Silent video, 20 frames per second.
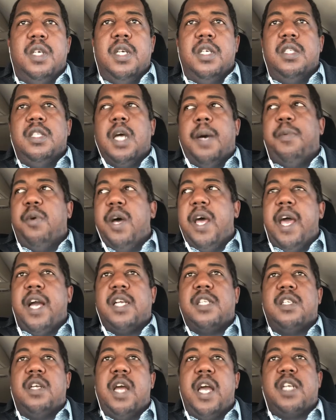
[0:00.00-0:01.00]
Double
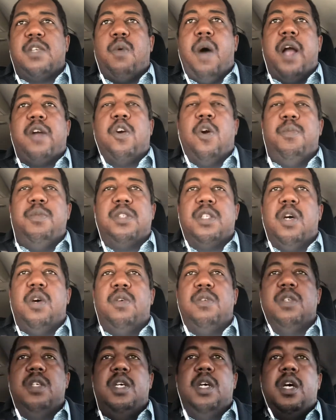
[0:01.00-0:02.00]
X or XY chromosome.